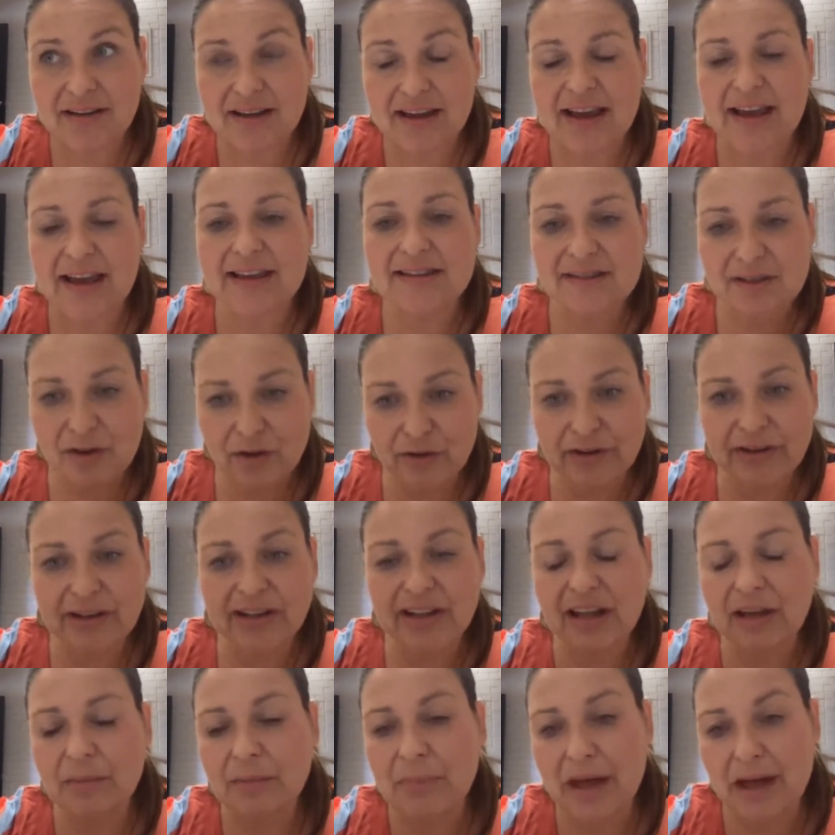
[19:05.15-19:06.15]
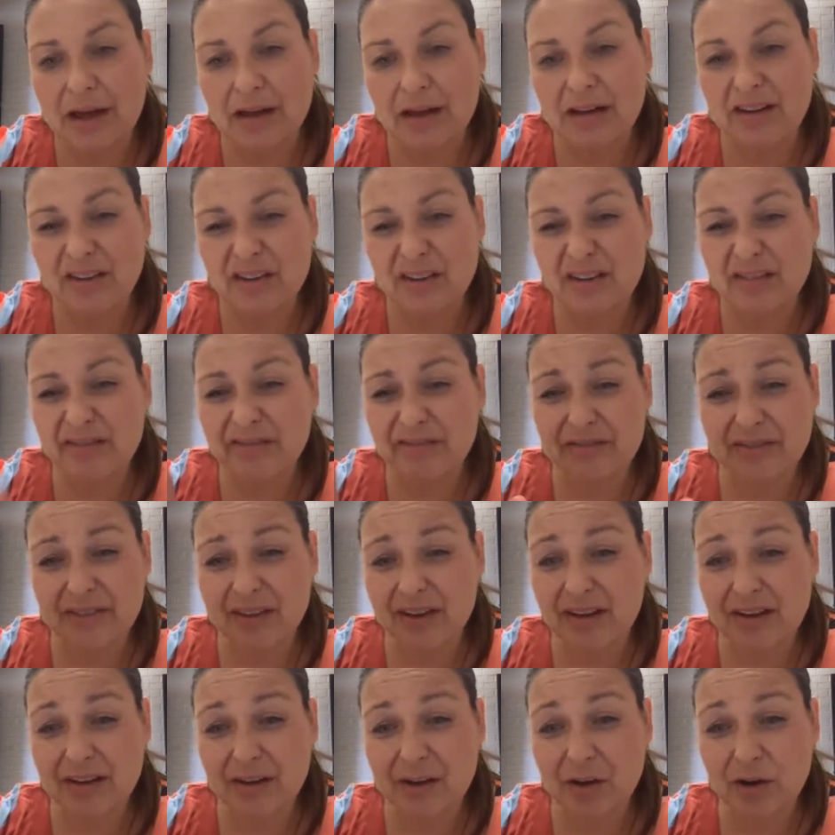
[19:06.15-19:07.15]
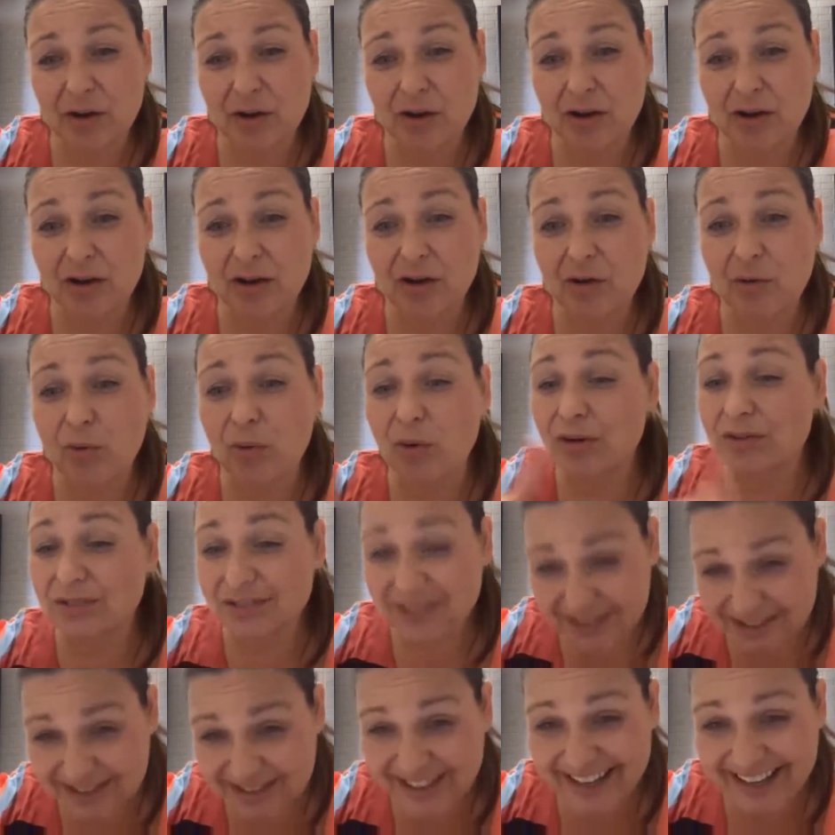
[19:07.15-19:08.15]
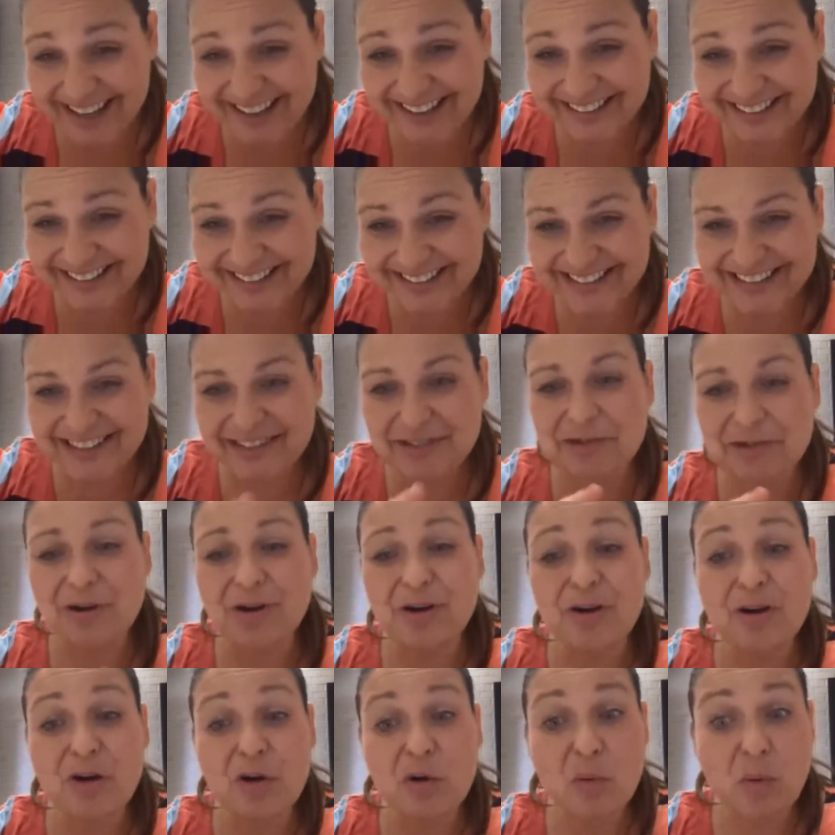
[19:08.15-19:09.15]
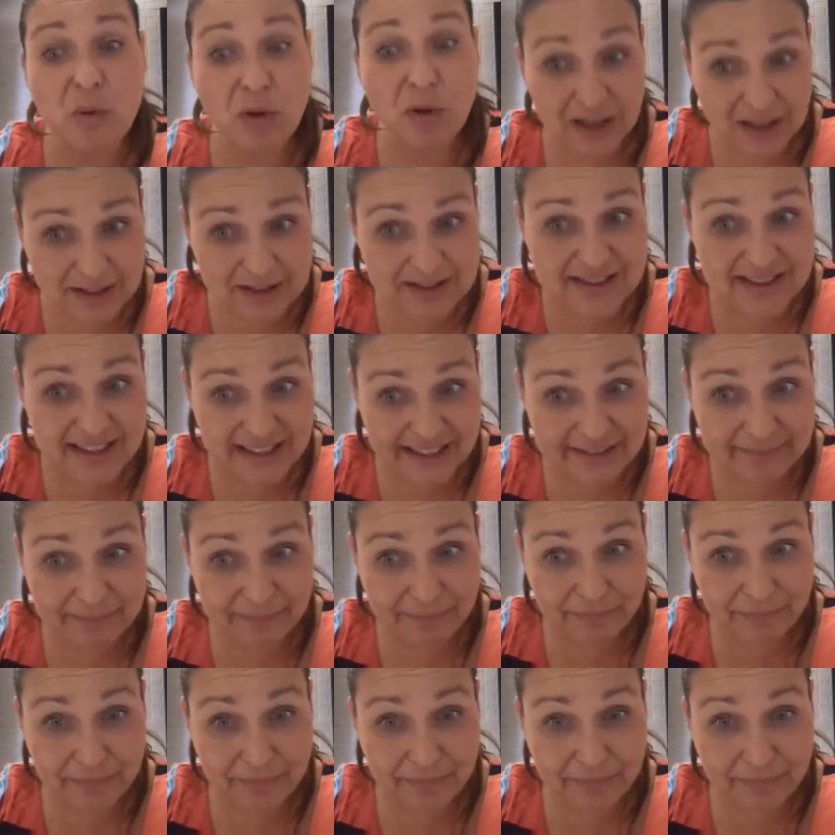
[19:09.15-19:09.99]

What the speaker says: is only a marker of quantity, not quality.